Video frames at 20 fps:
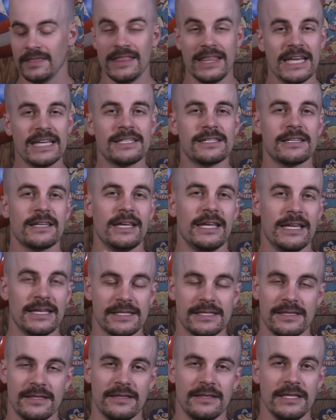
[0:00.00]
This
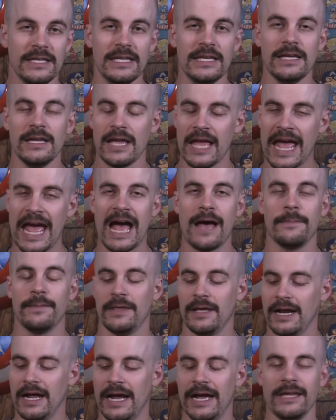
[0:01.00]
is the app
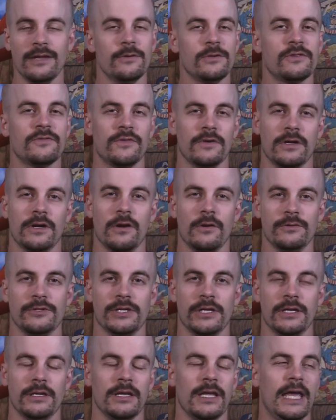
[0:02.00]
that I use for
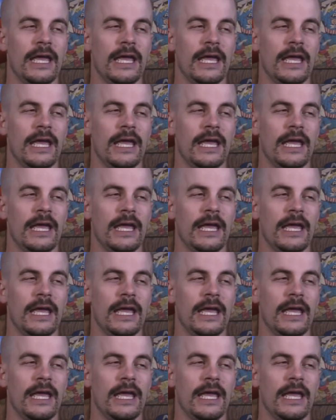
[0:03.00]
coaching